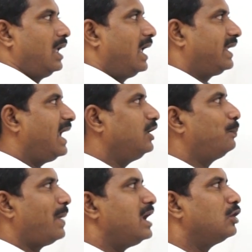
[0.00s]
According
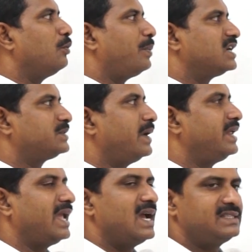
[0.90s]
to
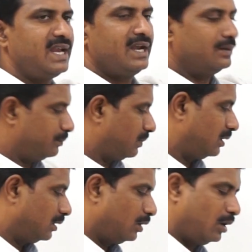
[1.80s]
pyrophosphoric acid,
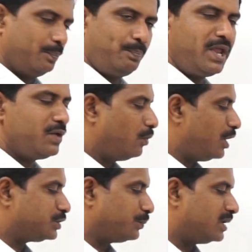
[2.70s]

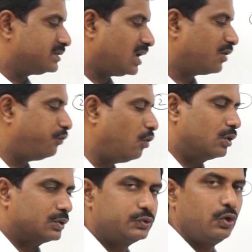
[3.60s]
POH bonds are
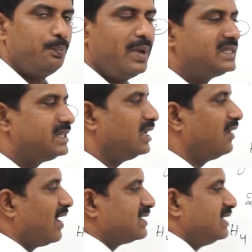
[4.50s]
4. So, basicity
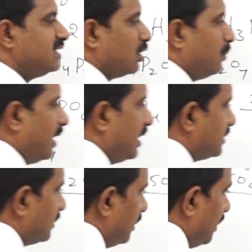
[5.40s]
of acid is how much?